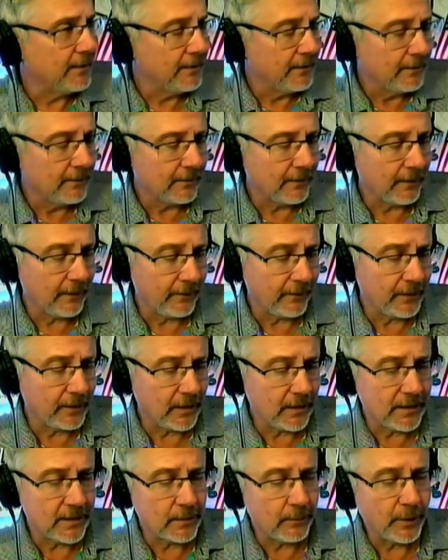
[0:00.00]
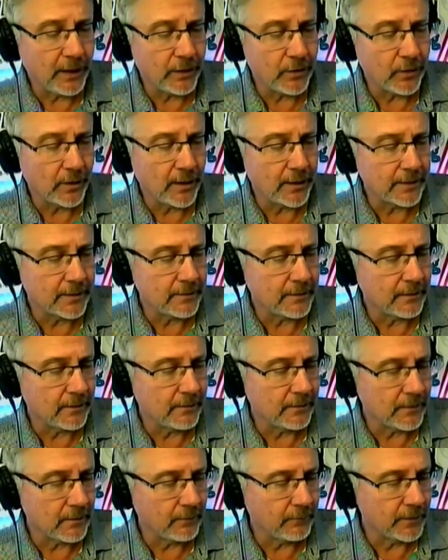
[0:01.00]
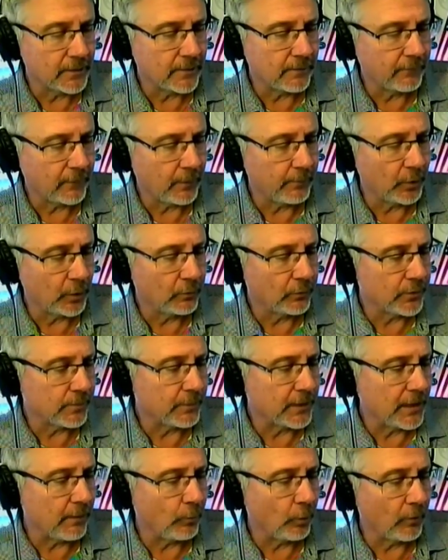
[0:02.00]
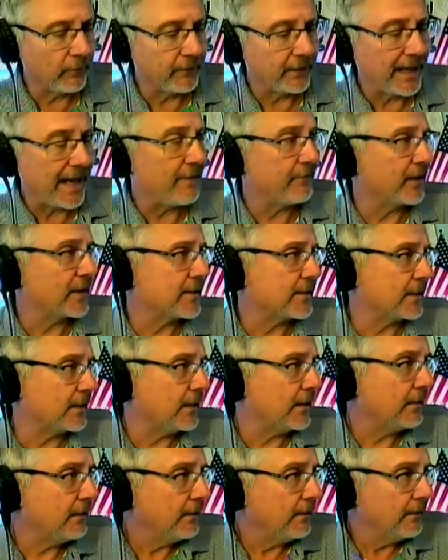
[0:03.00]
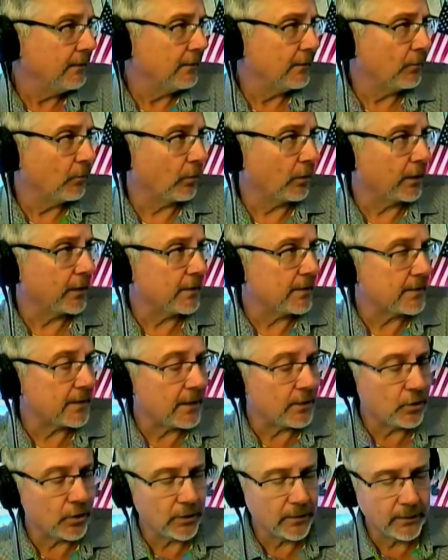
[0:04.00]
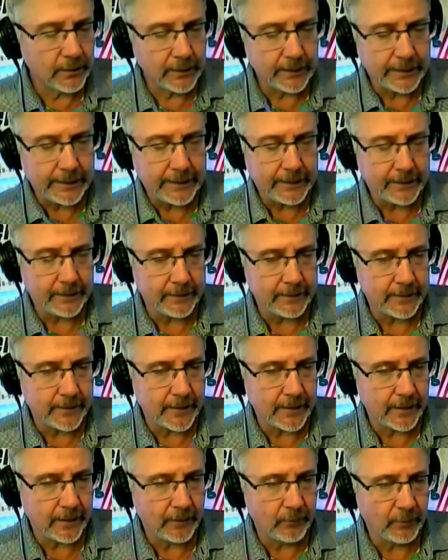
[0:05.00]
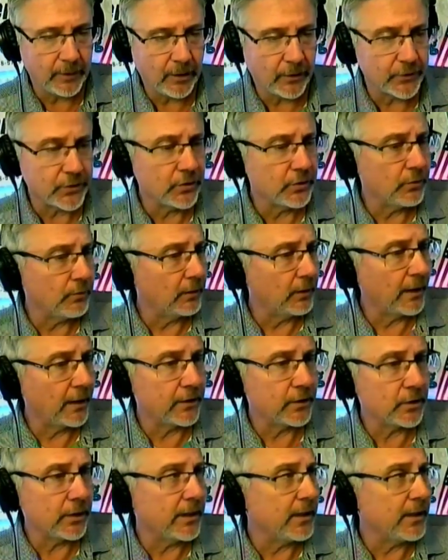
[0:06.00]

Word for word: uh, that needs to be addressed, and so it's Farm Bureau has become more of an advocacy organization, and uh, we also do a lot of training